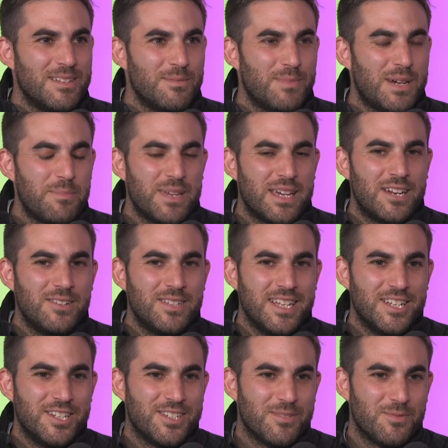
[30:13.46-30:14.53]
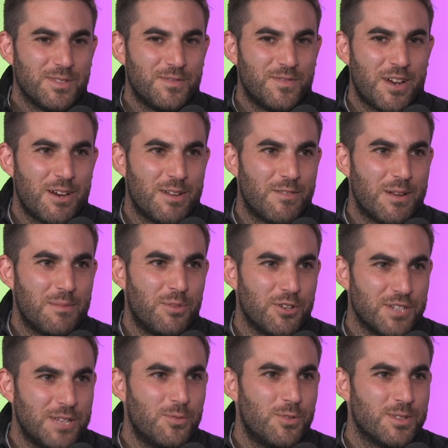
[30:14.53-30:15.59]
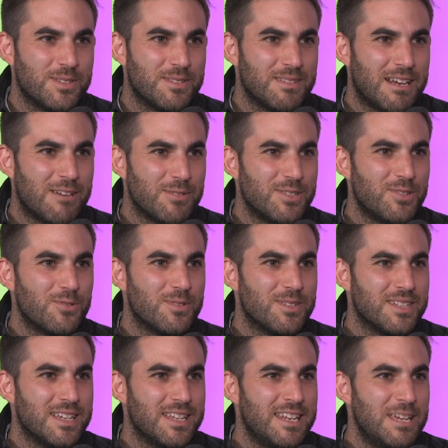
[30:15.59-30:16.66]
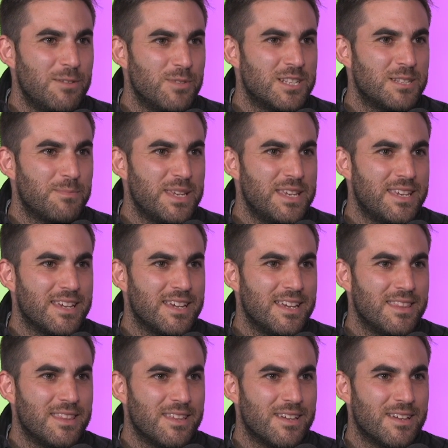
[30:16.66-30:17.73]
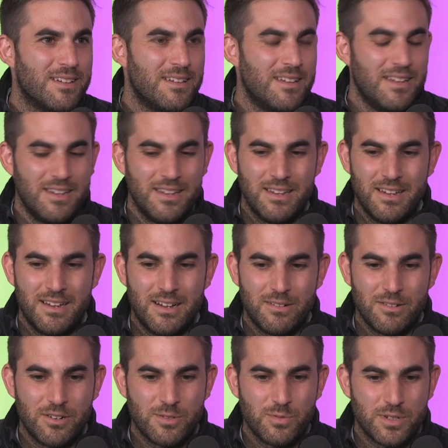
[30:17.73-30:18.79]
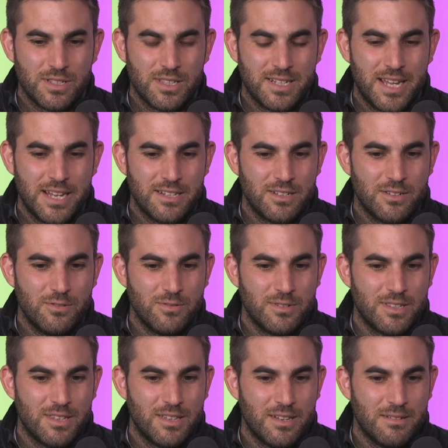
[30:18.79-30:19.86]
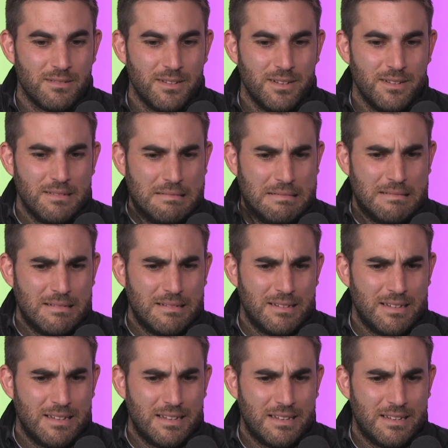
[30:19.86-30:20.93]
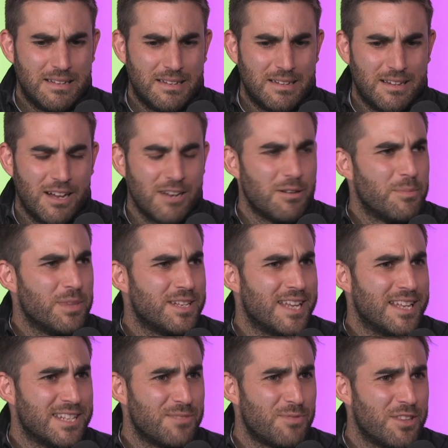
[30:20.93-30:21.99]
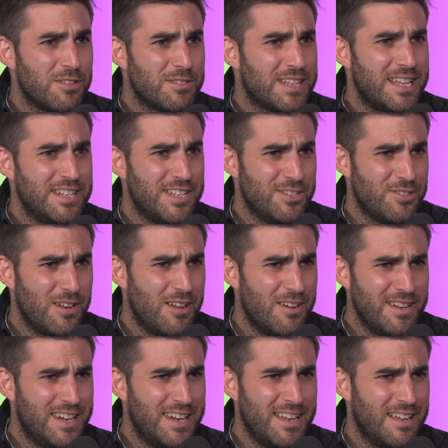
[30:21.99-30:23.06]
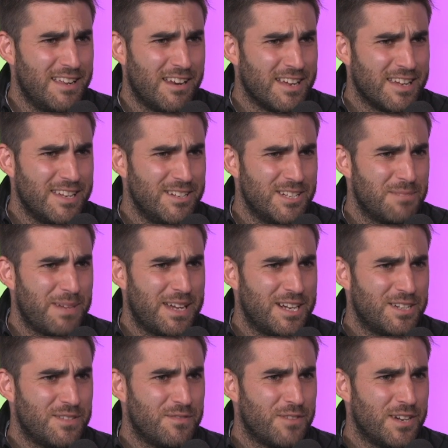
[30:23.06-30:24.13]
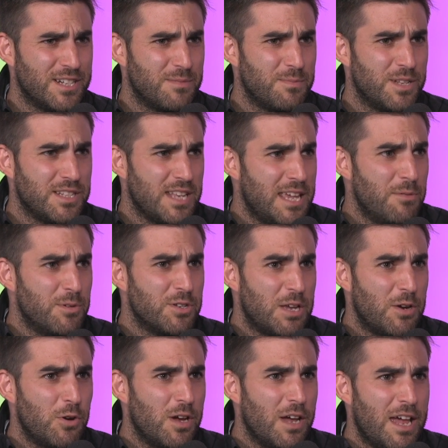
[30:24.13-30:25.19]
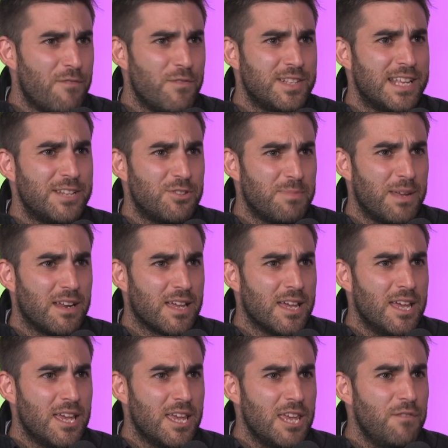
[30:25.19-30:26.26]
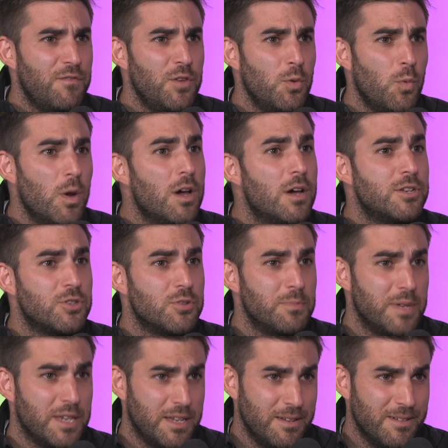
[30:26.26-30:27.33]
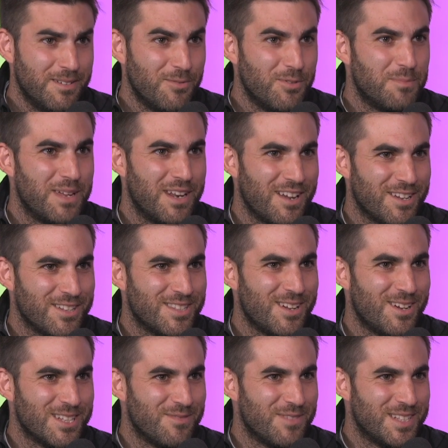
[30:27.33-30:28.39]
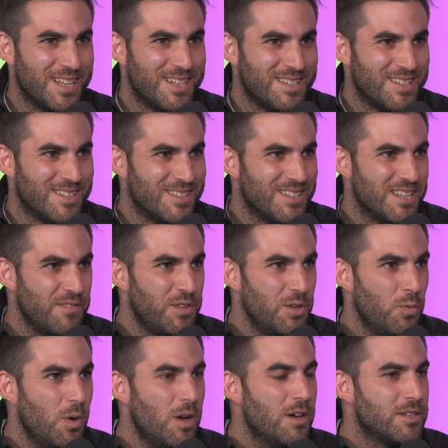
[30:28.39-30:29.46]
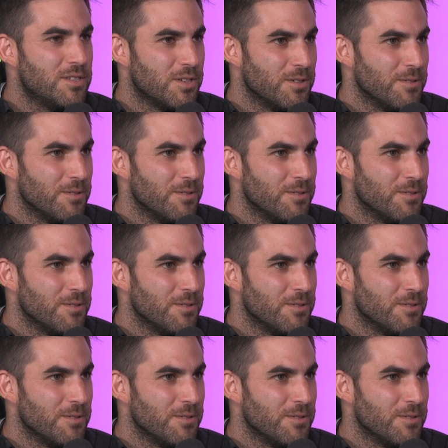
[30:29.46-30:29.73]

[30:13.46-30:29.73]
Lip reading: My piano teacher was very, very posh. He was aristocracy, and he would speak in the, oh gosh, what's the tense called? I can't remember the tense. It's one of those tenses you learn in Spanish and French. But he would, every sentence would be like, if you were to be, would be like a start of a sentence. If you were to.